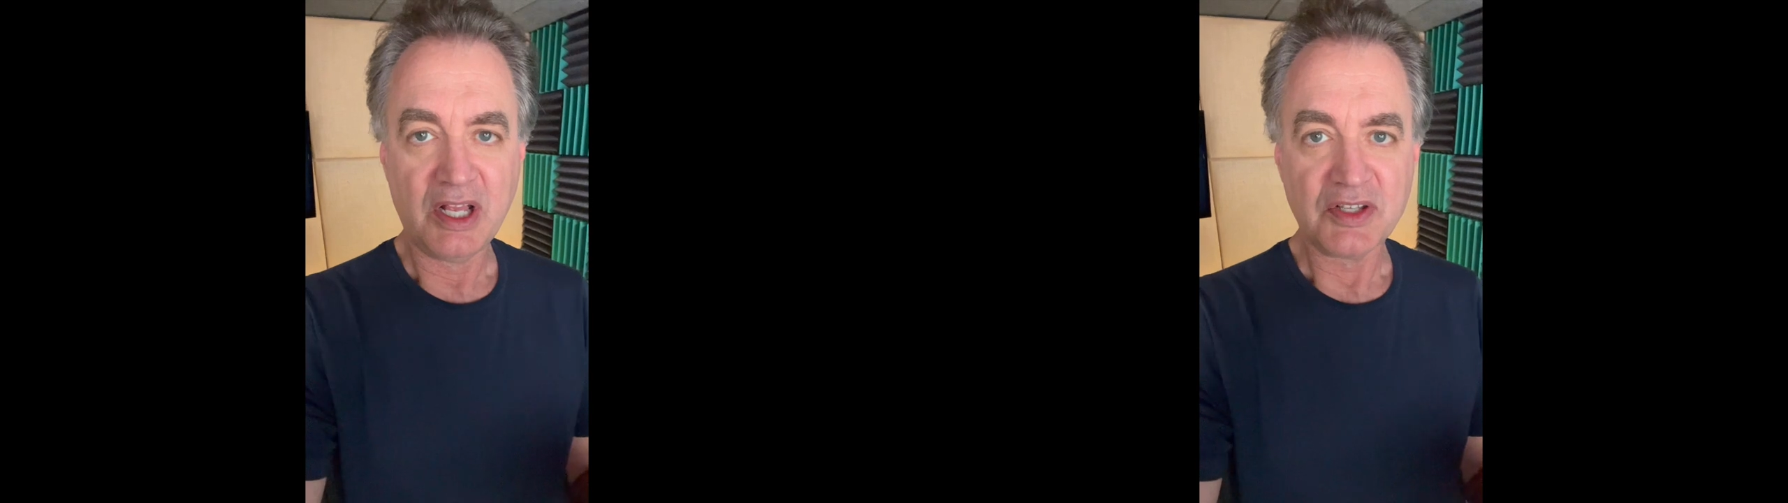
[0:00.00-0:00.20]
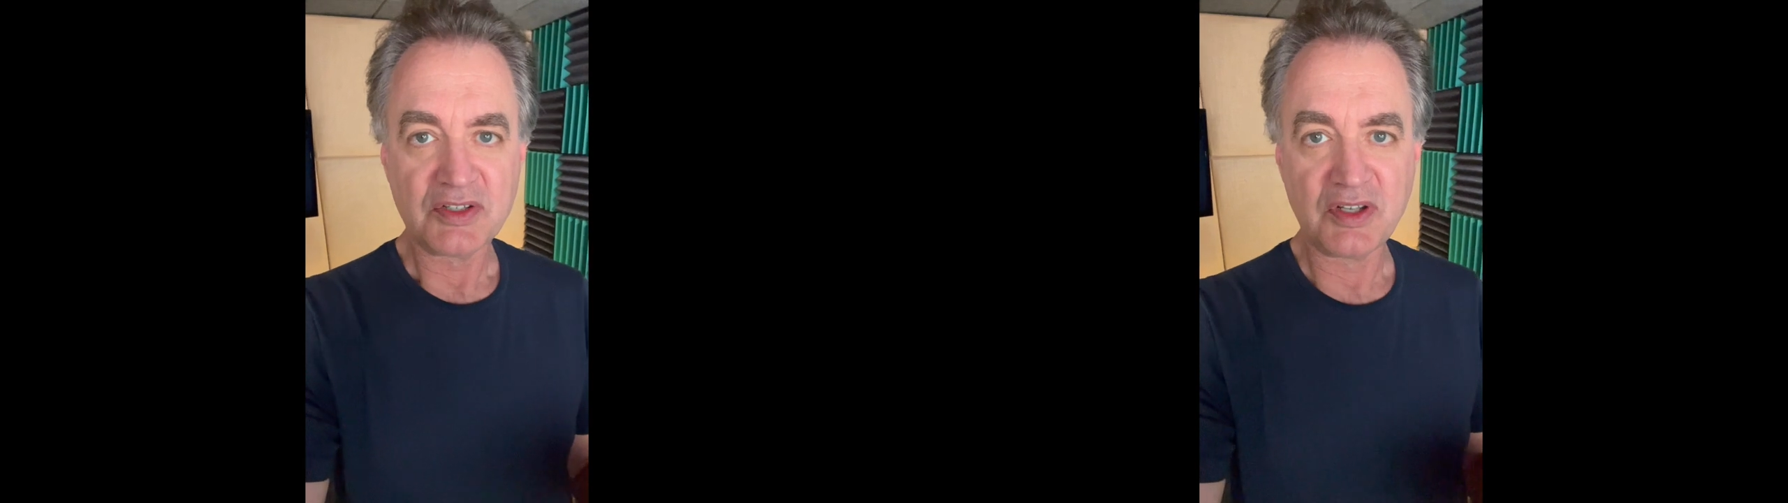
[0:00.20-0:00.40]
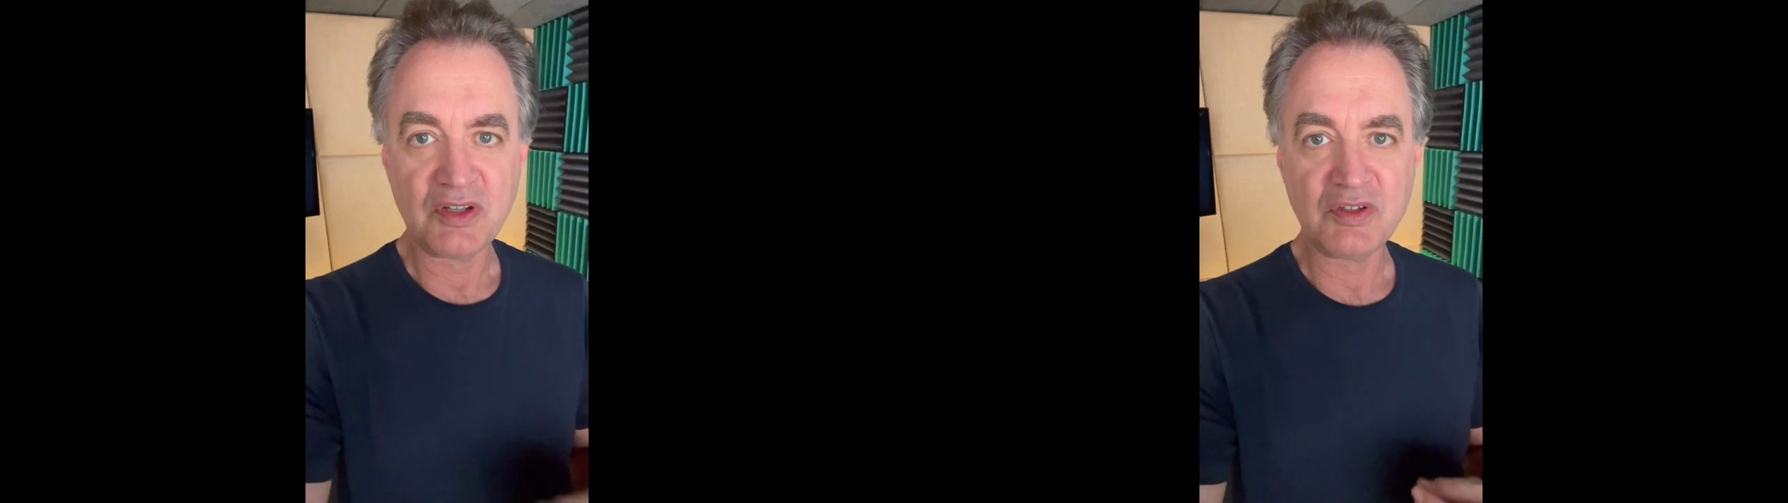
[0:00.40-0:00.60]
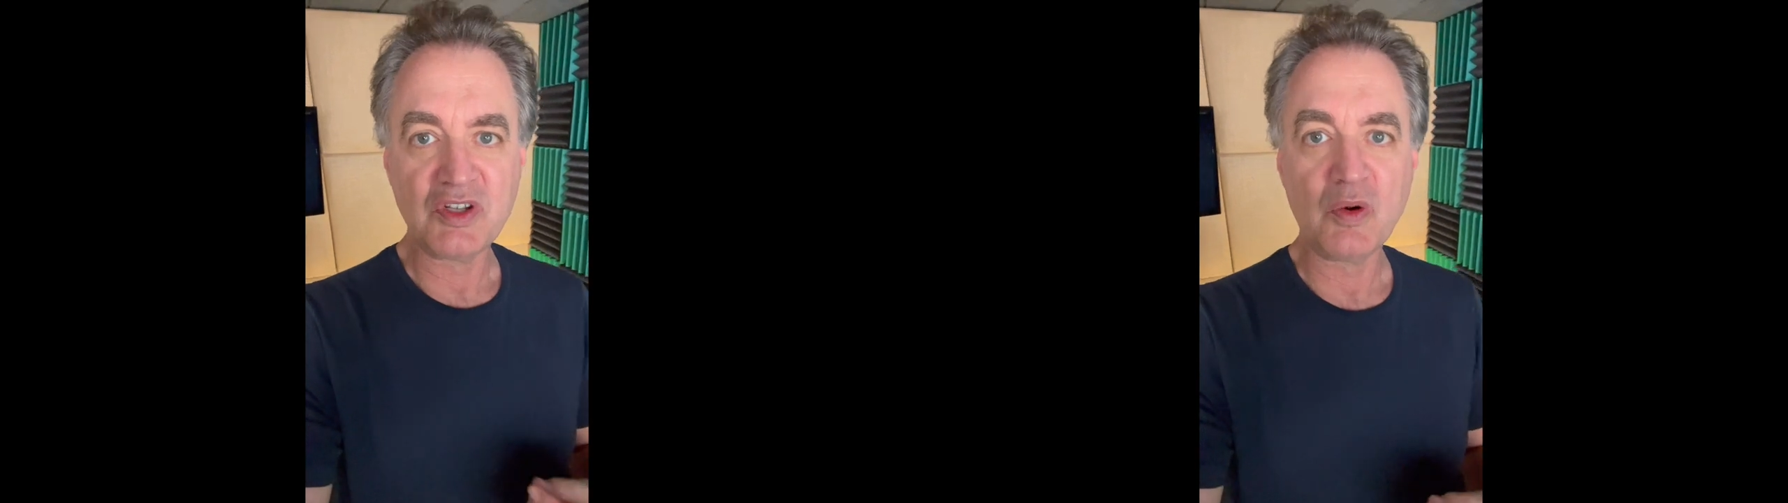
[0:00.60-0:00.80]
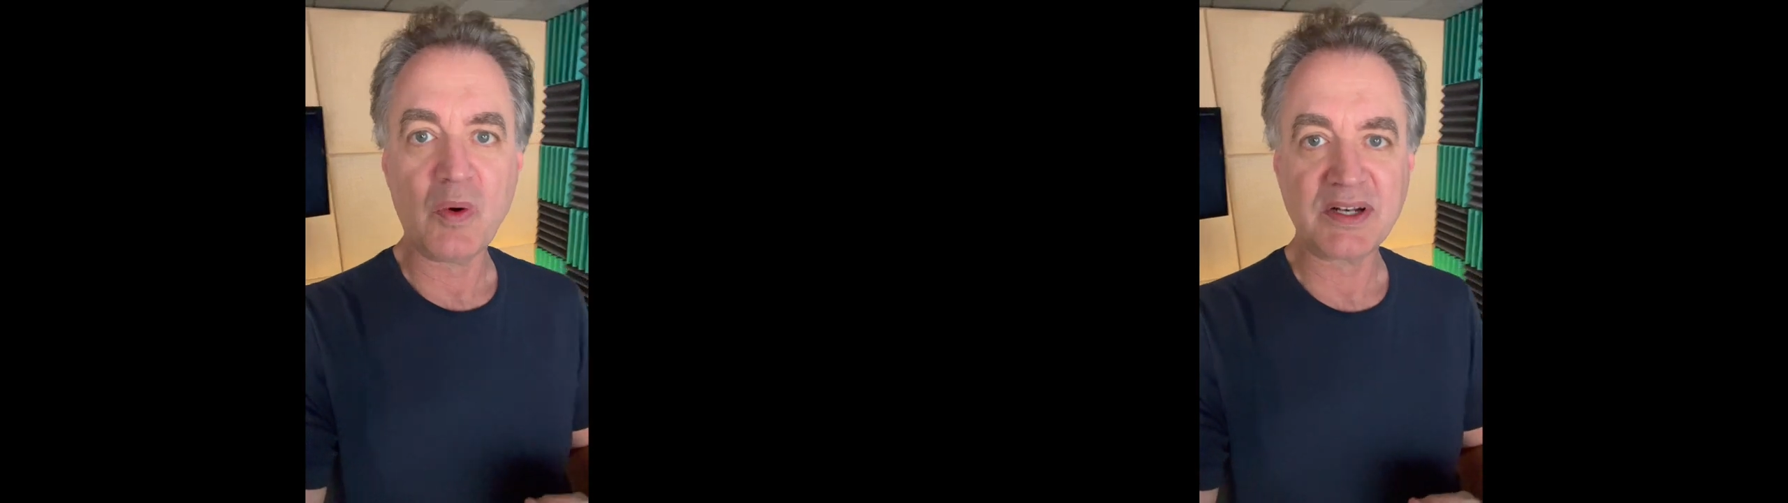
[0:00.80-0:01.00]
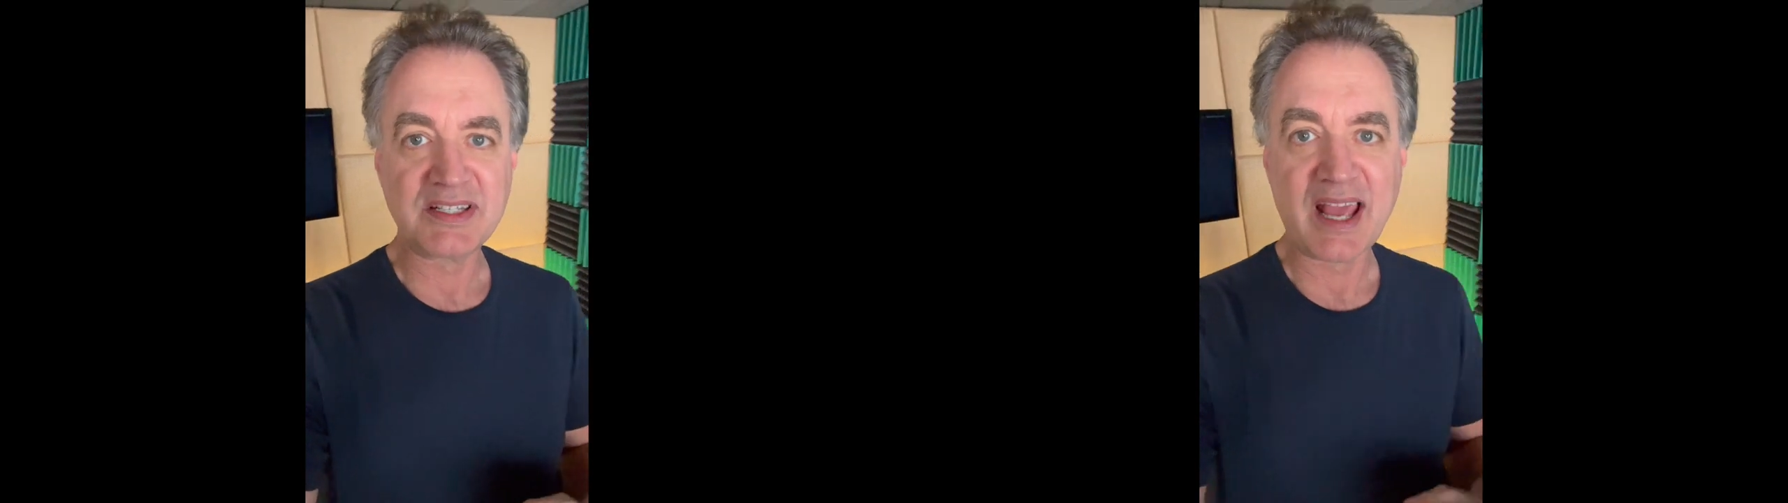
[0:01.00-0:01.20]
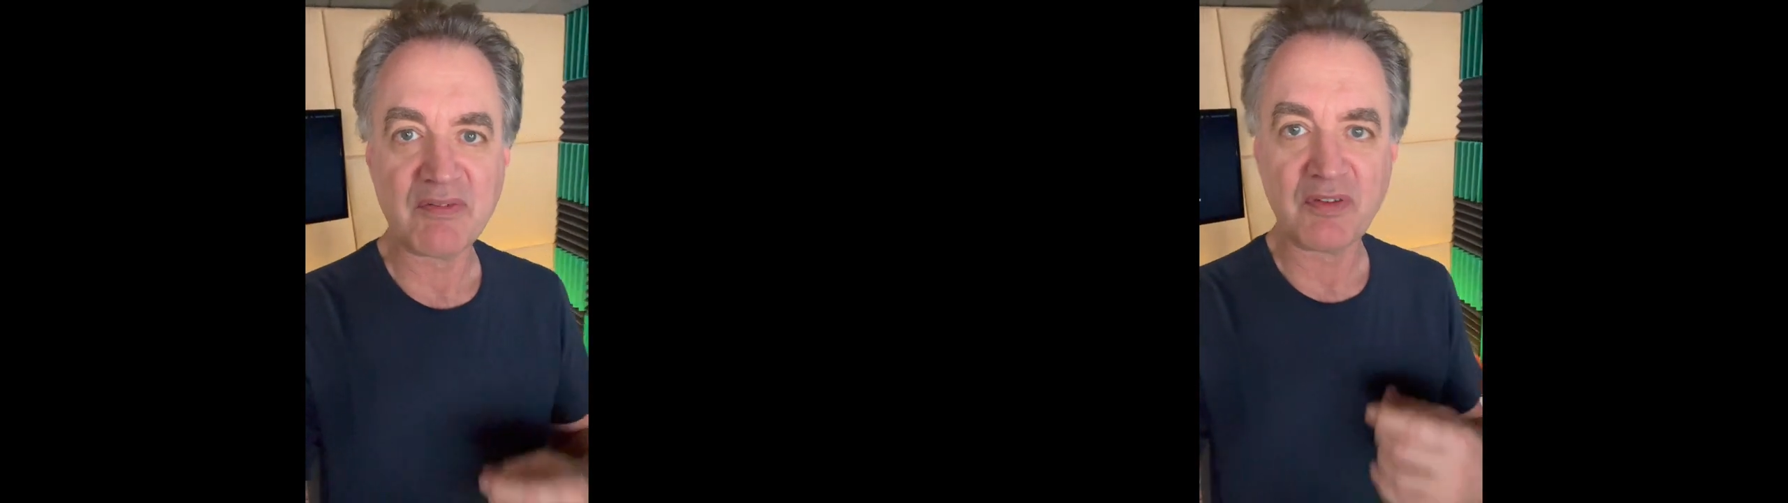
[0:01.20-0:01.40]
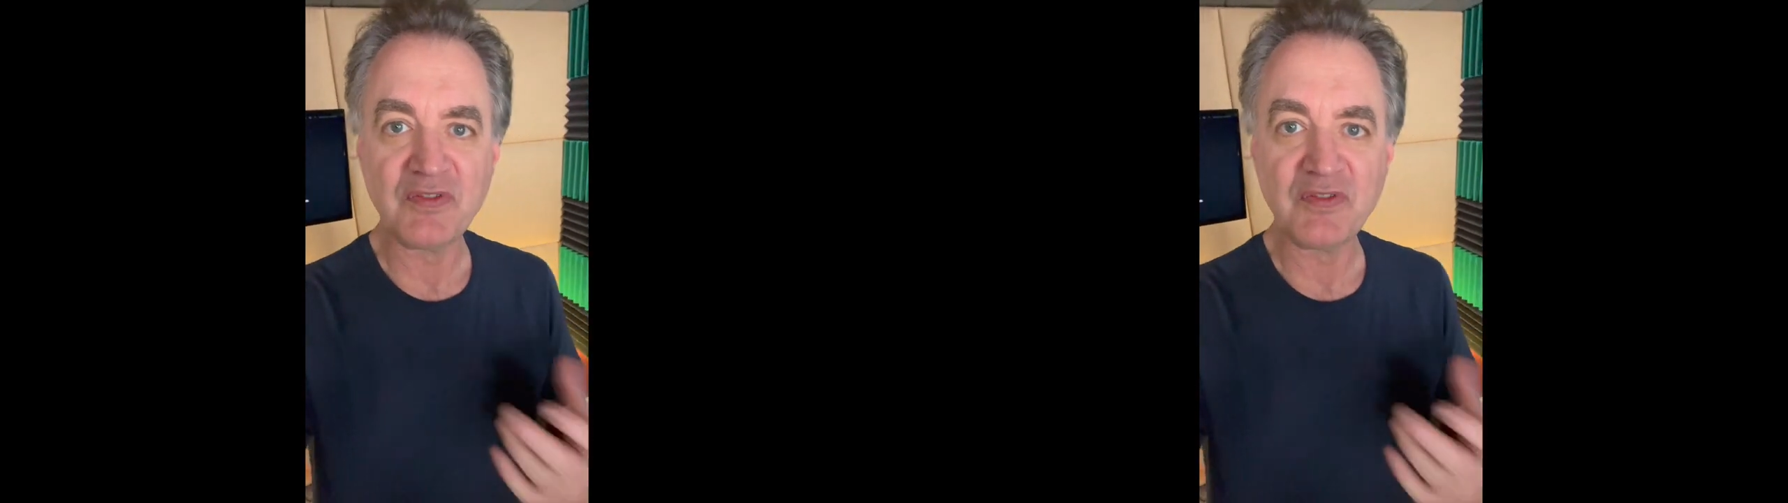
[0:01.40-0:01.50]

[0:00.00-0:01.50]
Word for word: So you do want to have a